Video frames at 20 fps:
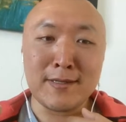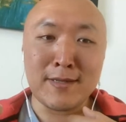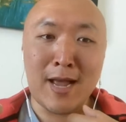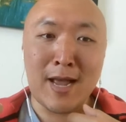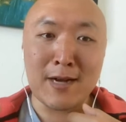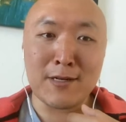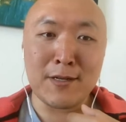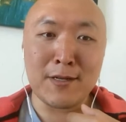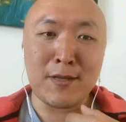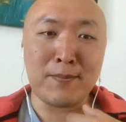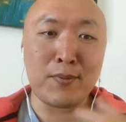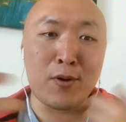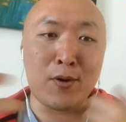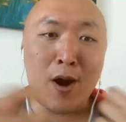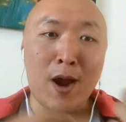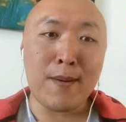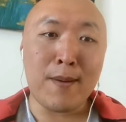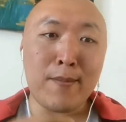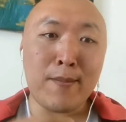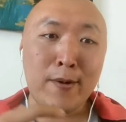actually the
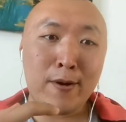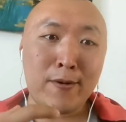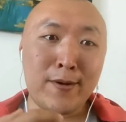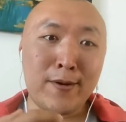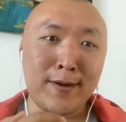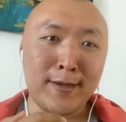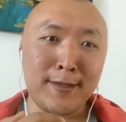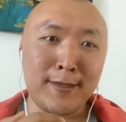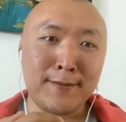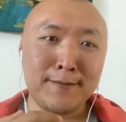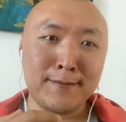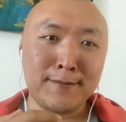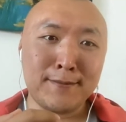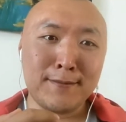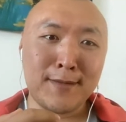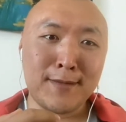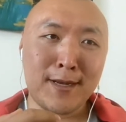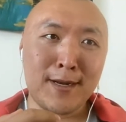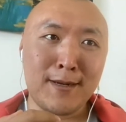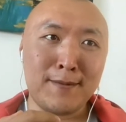primary
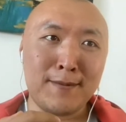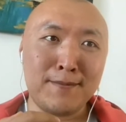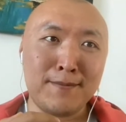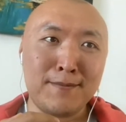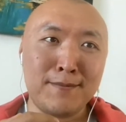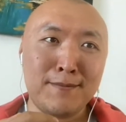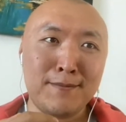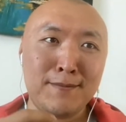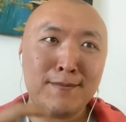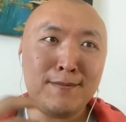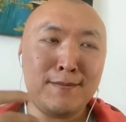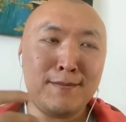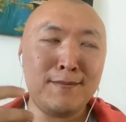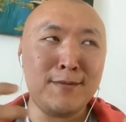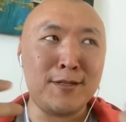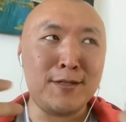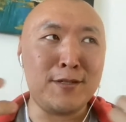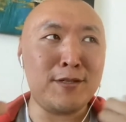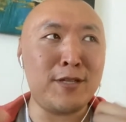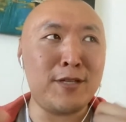
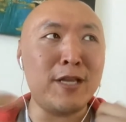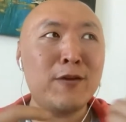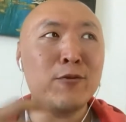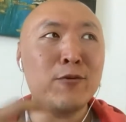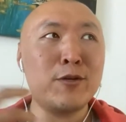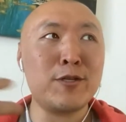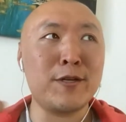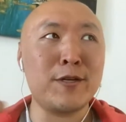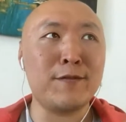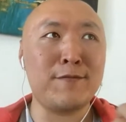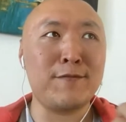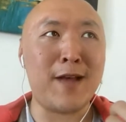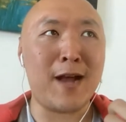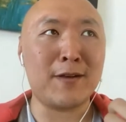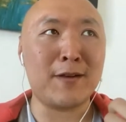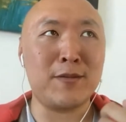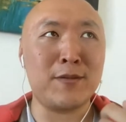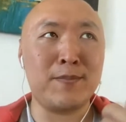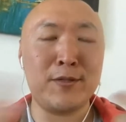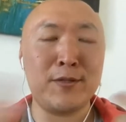distinguishing
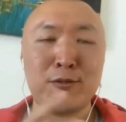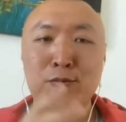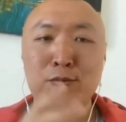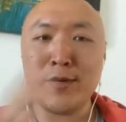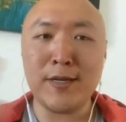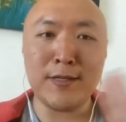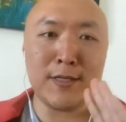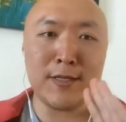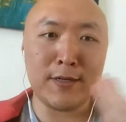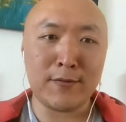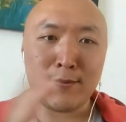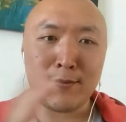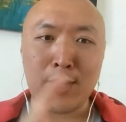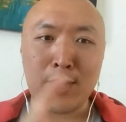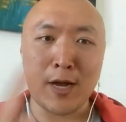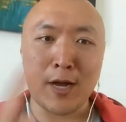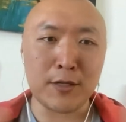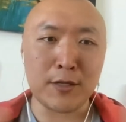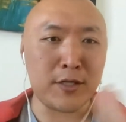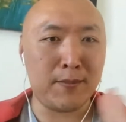factor between different
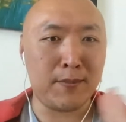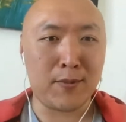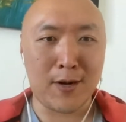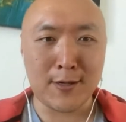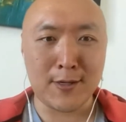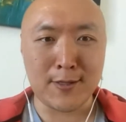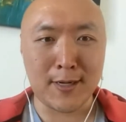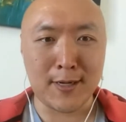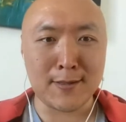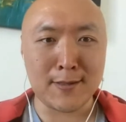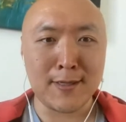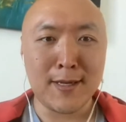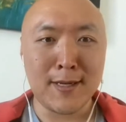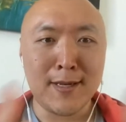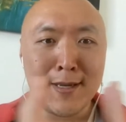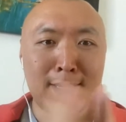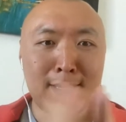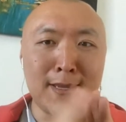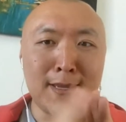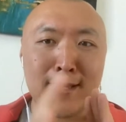blockchain projects
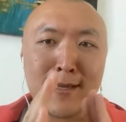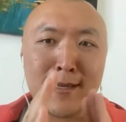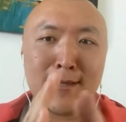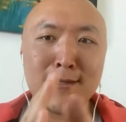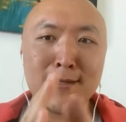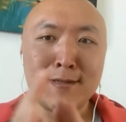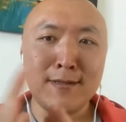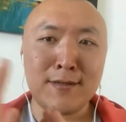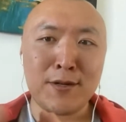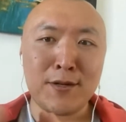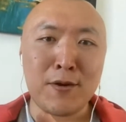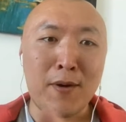is,